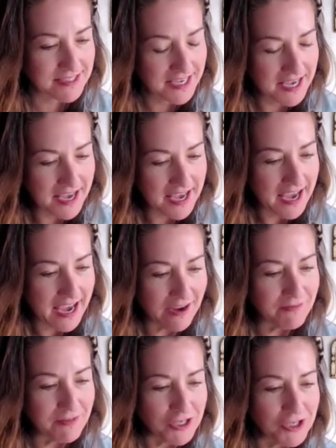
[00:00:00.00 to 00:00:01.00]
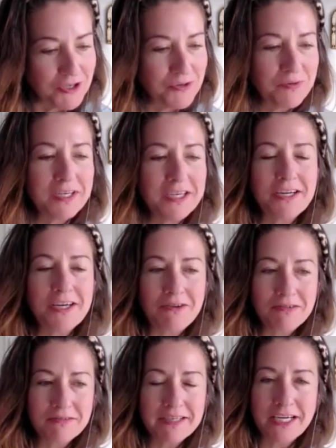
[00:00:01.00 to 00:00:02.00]
is having
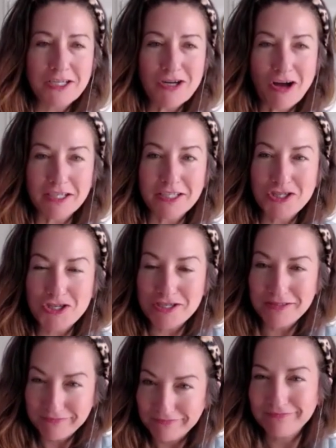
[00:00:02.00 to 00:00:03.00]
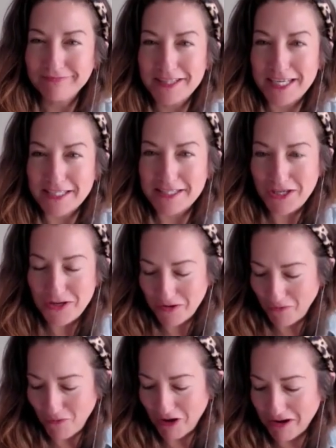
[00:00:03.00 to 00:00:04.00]
you, acknowledge things that you
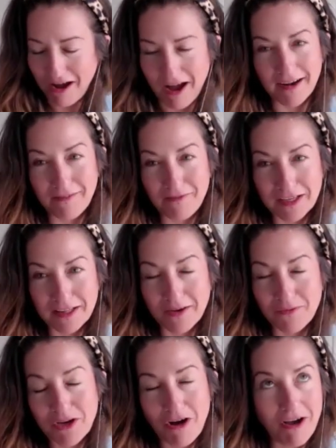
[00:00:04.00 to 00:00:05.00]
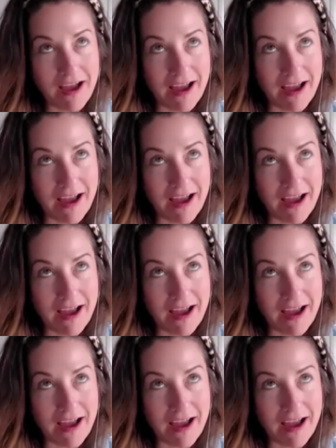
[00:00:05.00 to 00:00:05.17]
can work on. I feel like we all